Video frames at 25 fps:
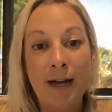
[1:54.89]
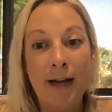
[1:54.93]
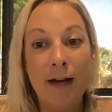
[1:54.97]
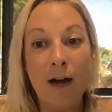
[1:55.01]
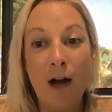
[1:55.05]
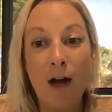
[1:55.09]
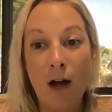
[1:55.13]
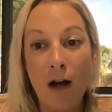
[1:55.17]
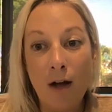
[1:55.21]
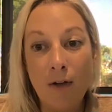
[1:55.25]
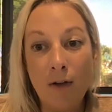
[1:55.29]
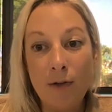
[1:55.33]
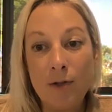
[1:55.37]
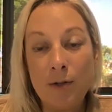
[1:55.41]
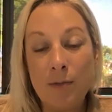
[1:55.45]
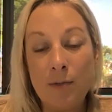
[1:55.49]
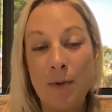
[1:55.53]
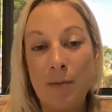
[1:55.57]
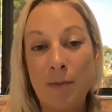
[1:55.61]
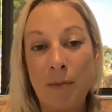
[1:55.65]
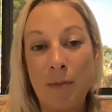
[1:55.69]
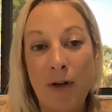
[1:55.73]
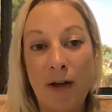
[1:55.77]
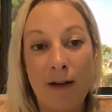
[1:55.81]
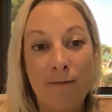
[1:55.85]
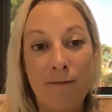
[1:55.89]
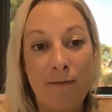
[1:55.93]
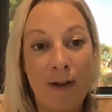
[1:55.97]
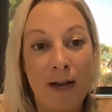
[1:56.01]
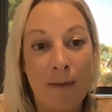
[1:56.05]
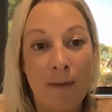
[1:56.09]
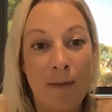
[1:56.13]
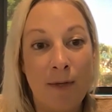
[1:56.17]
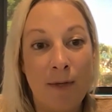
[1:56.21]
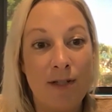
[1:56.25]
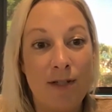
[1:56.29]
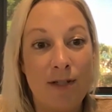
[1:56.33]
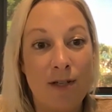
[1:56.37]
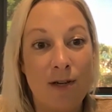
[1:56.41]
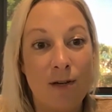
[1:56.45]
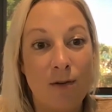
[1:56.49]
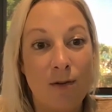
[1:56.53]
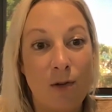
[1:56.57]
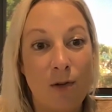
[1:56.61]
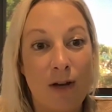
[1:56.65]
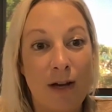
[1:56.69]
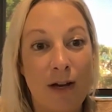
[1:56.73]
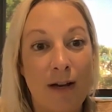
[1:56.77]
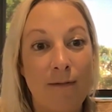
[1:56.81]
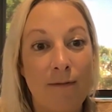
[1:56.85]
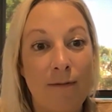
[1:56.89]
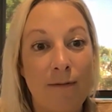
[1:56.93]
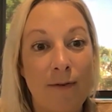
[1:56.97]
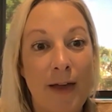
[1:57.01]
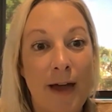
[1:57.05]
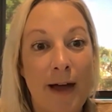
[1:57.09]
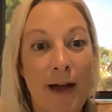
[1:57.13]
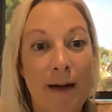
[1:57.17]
And all those people have families that are looking for